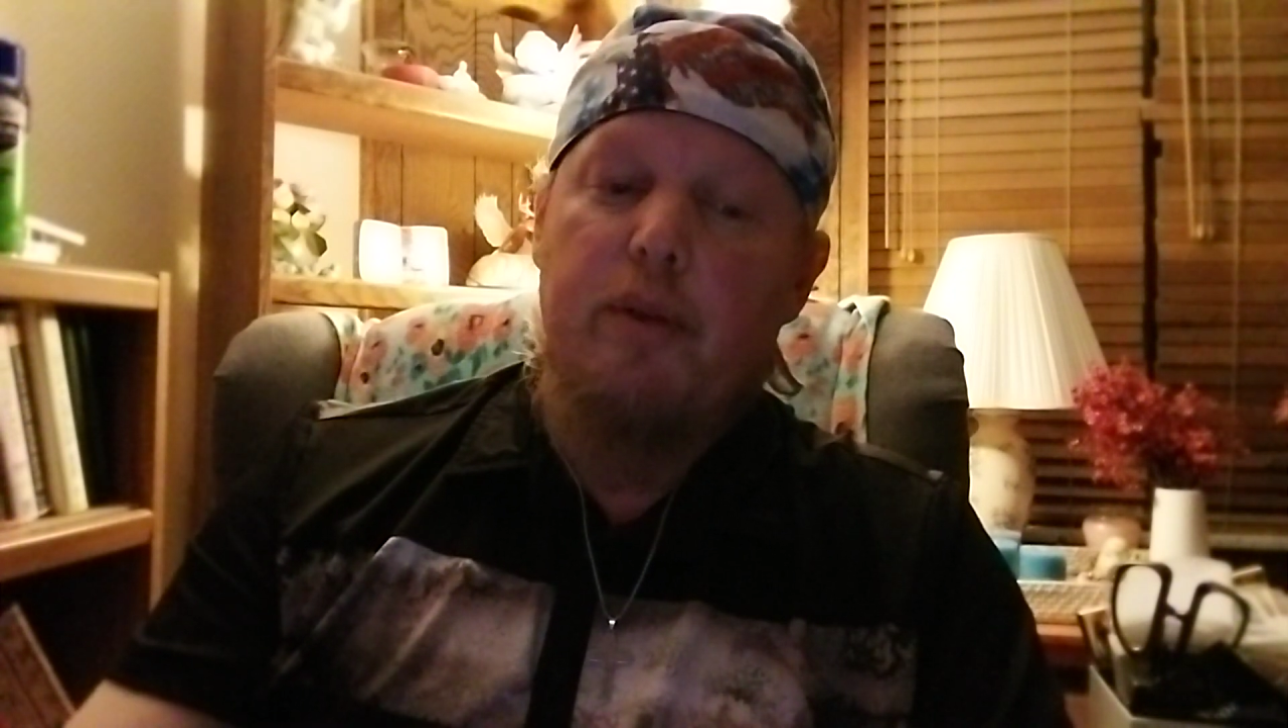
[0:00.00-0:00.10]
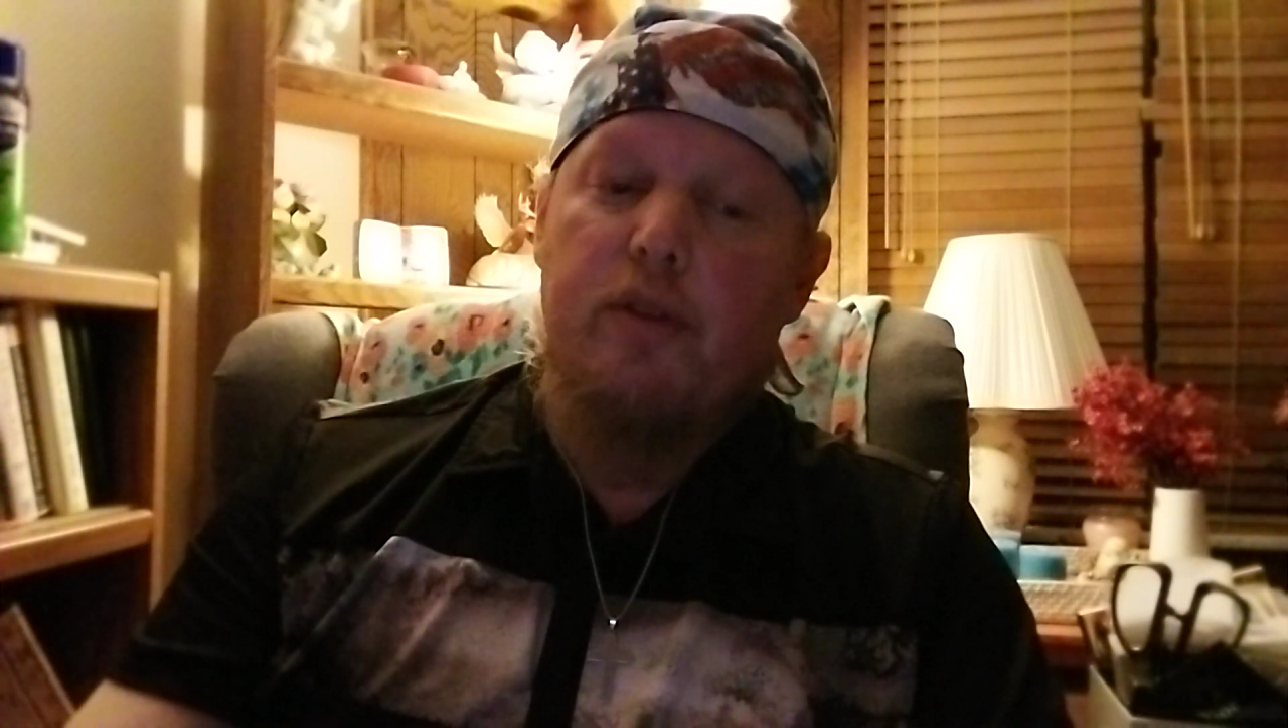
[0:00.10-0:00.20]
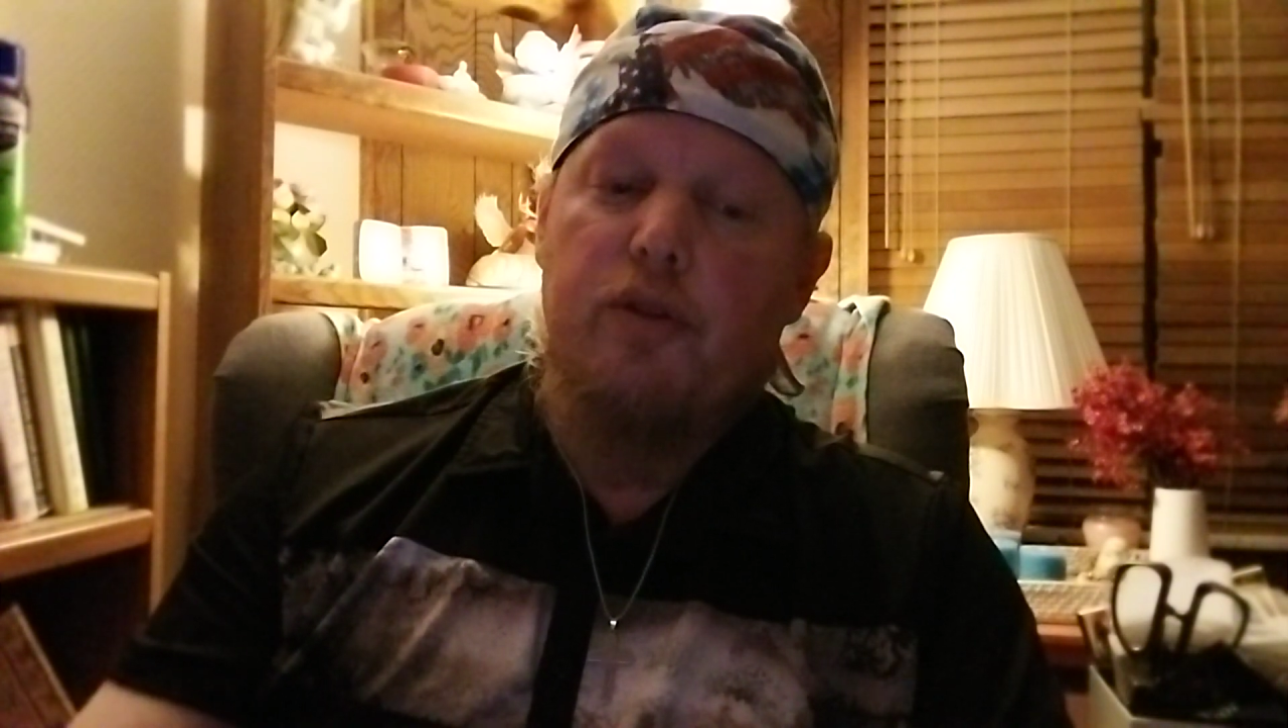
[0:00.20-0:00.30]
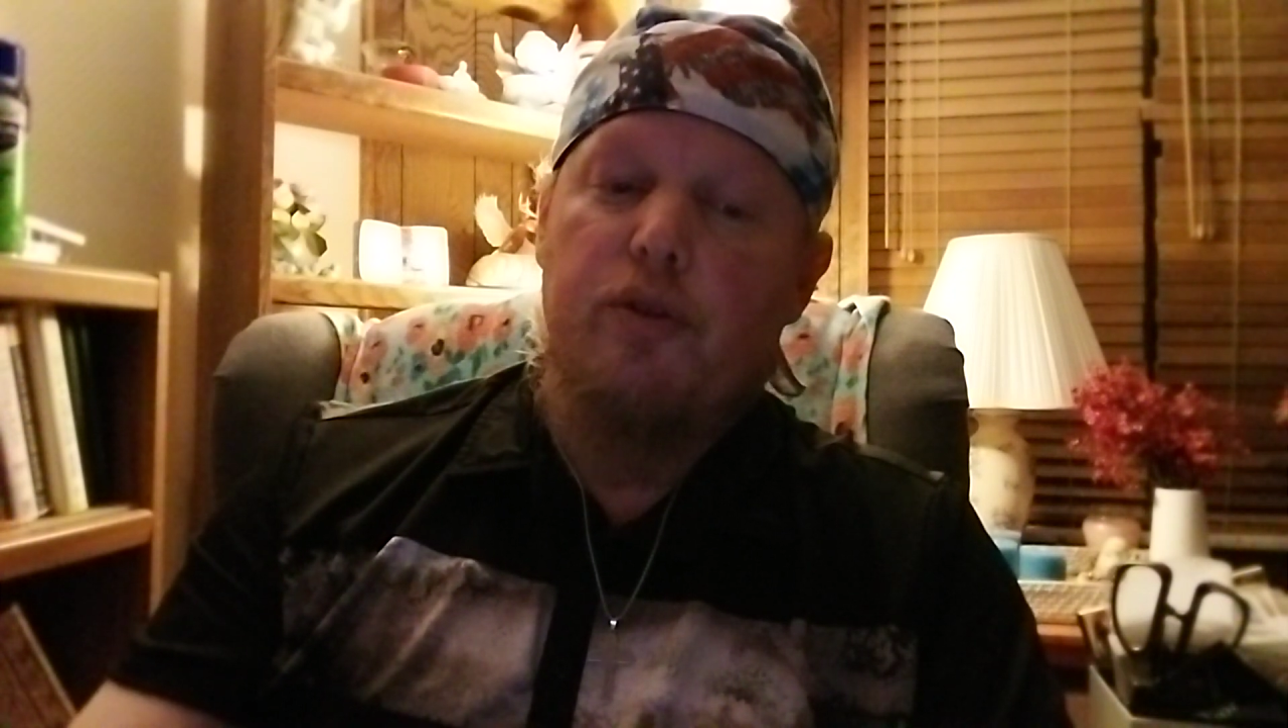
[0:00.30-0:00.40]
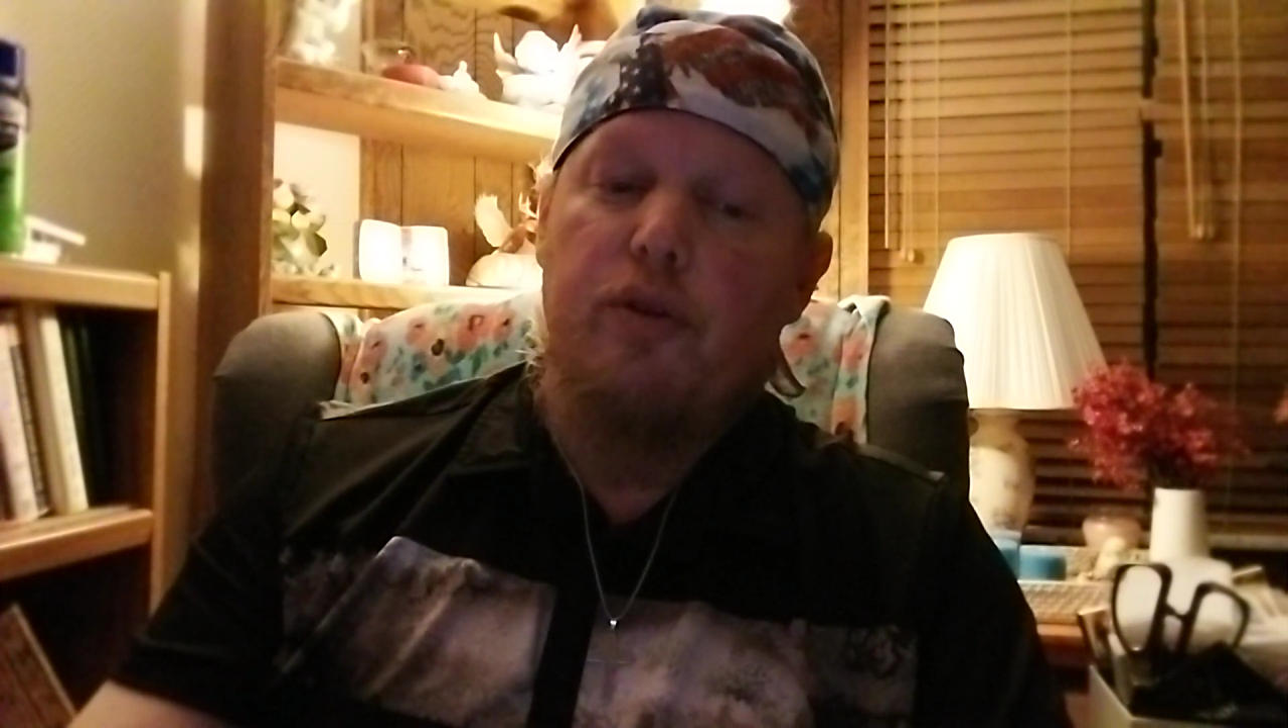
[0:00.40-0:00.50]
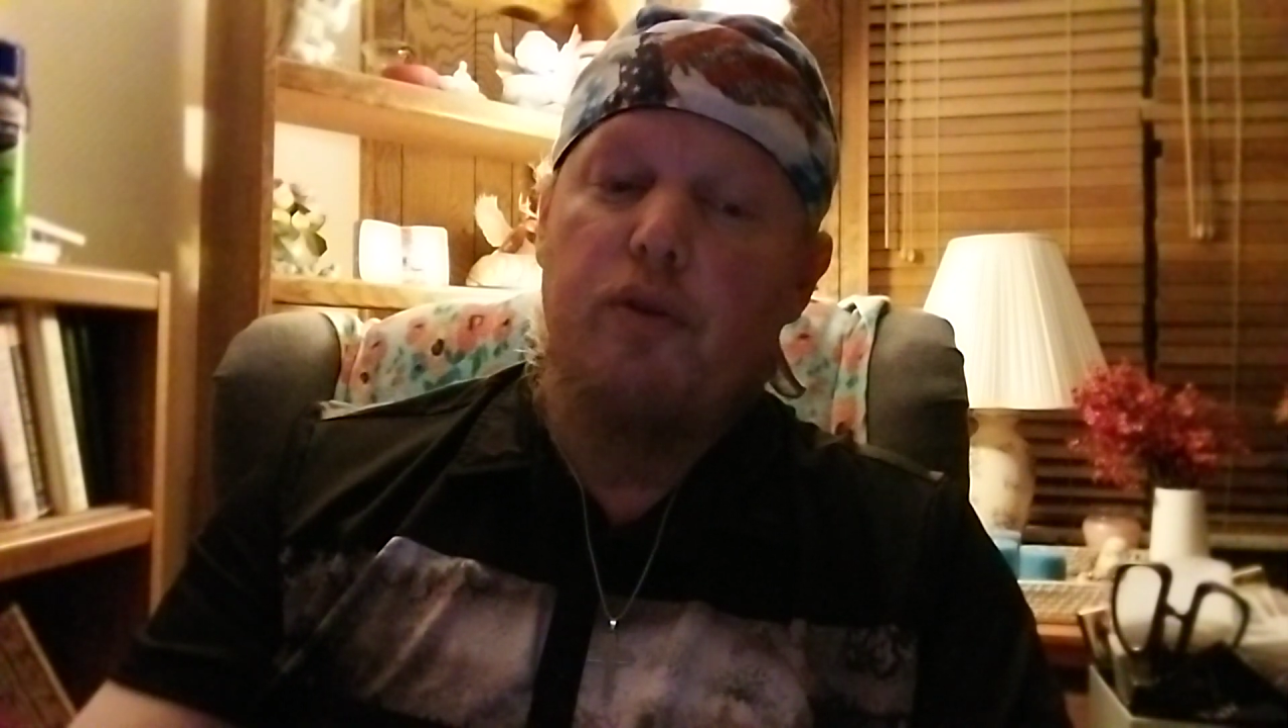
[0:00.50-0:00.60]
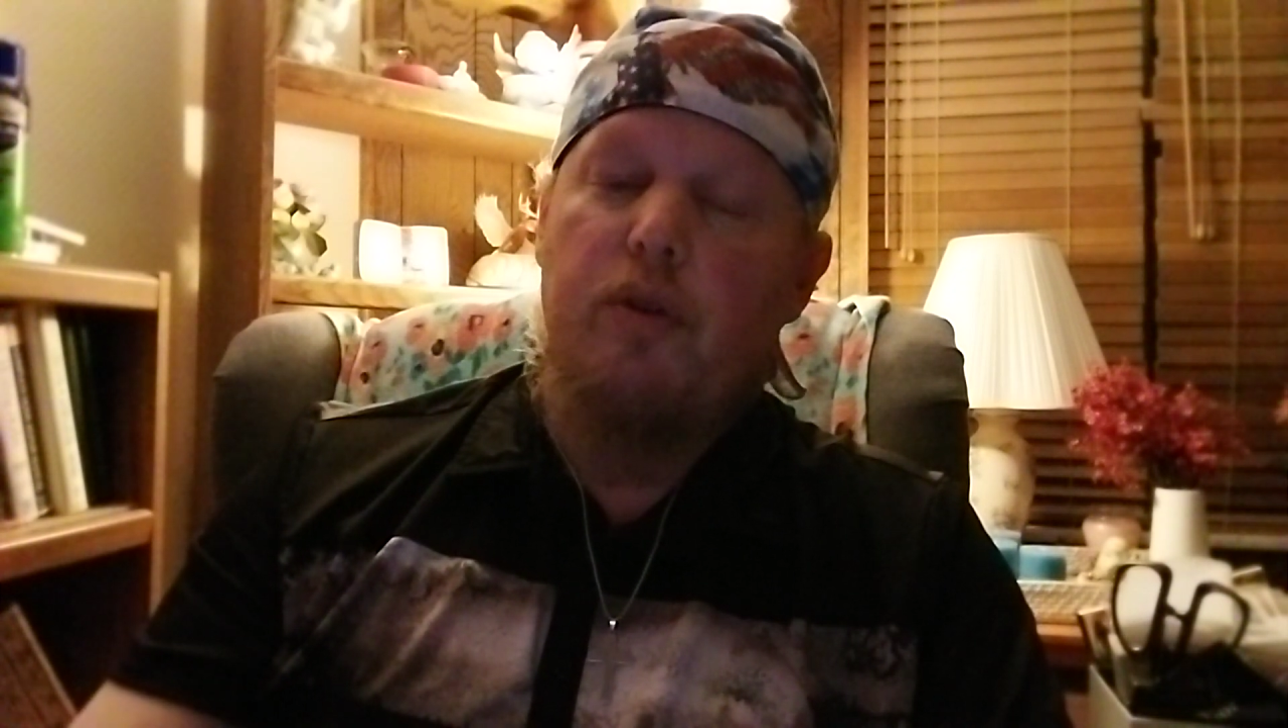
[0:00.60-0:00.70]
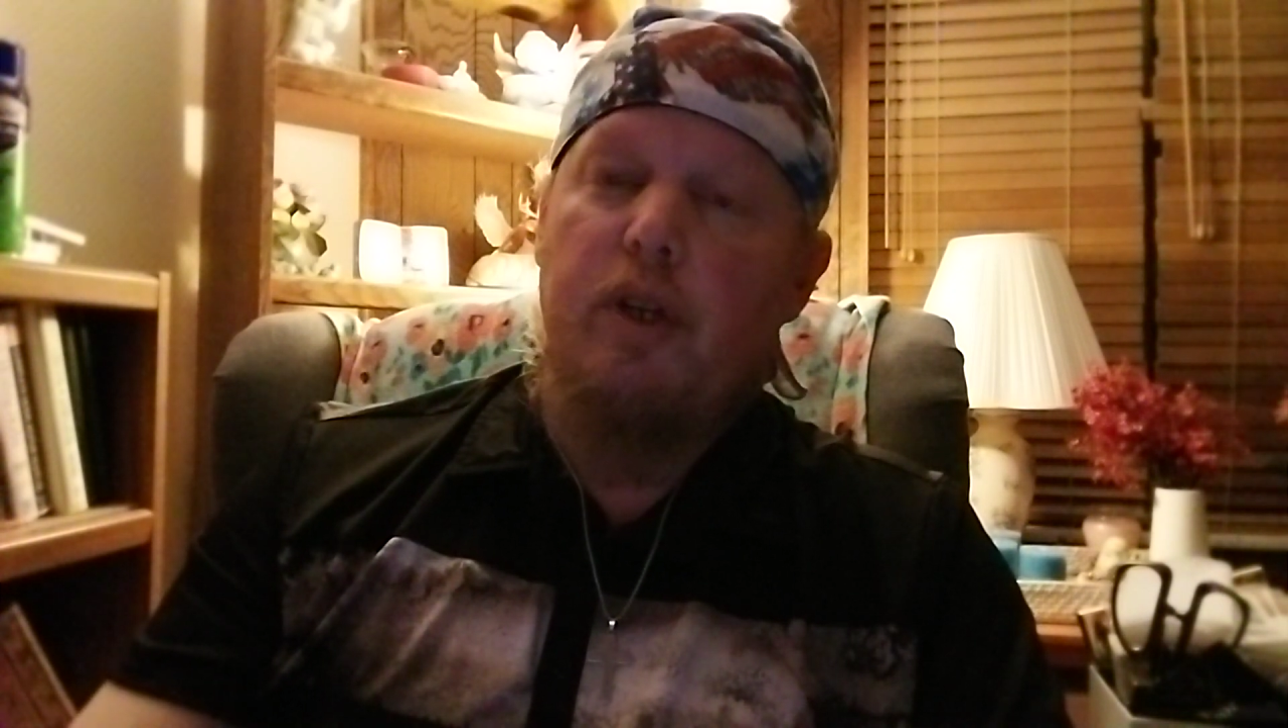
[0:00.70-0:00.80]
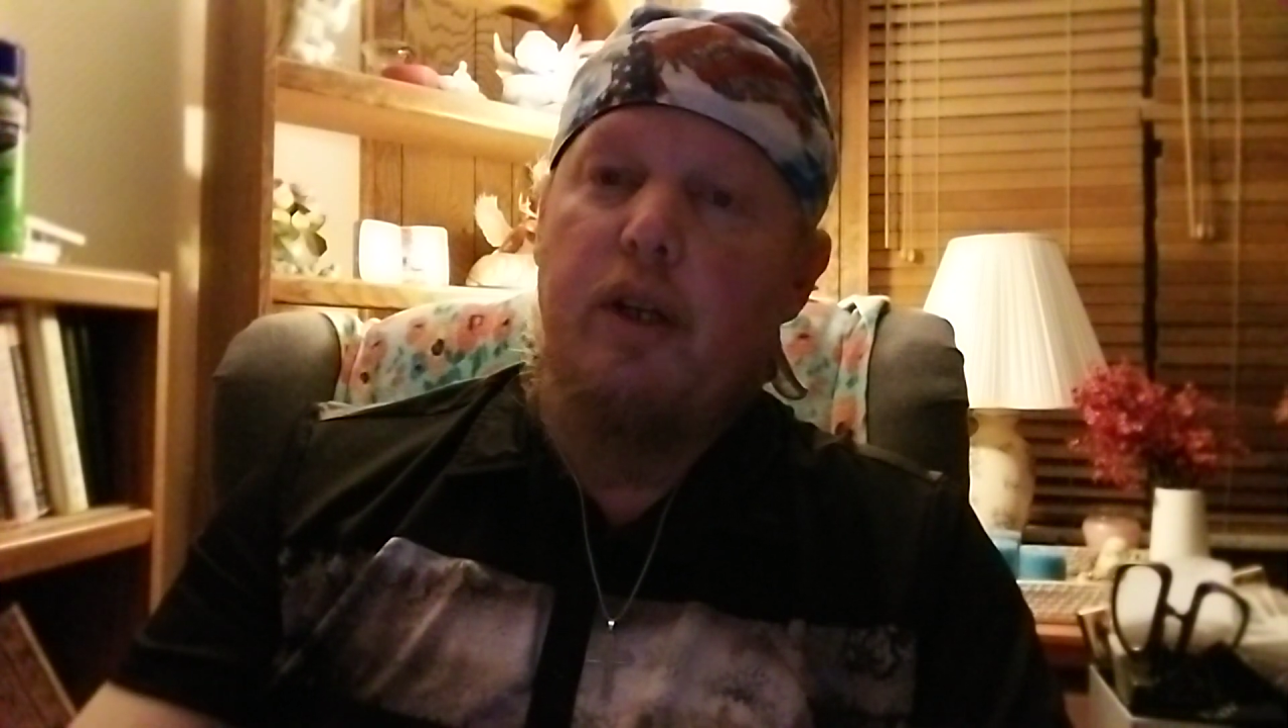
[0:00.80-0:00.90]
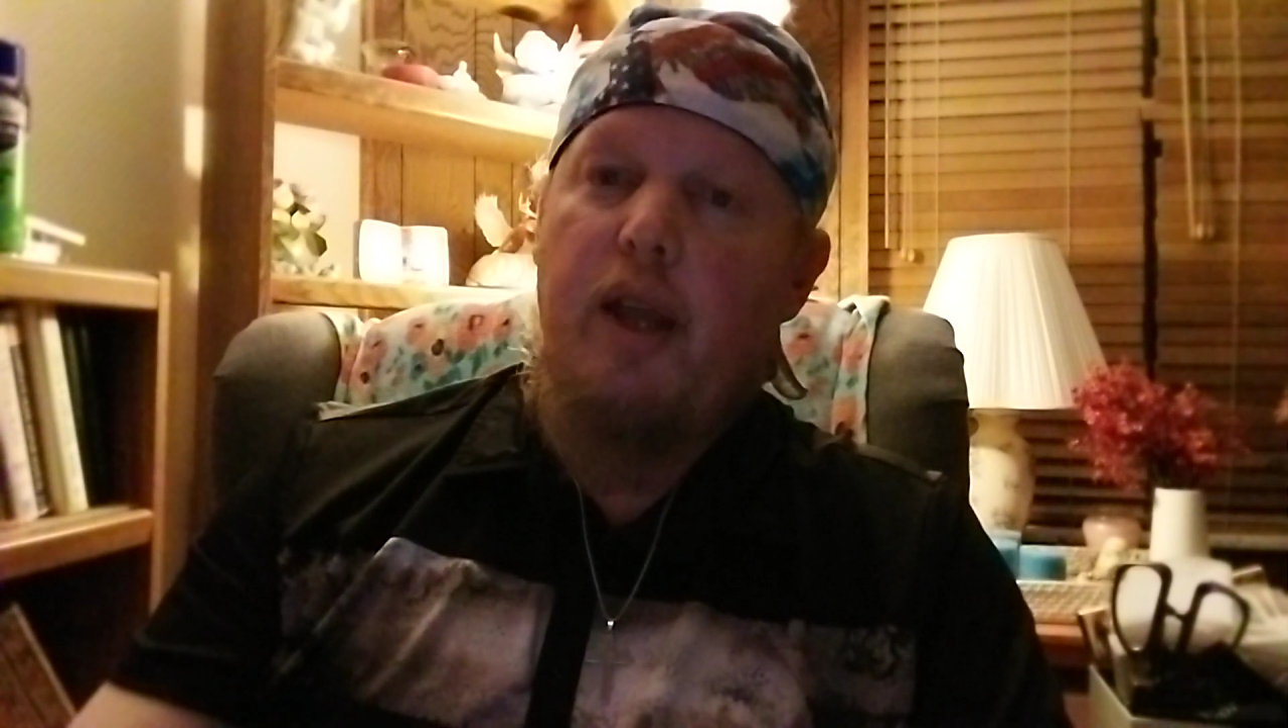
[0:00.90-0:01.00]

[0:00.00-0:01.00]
in school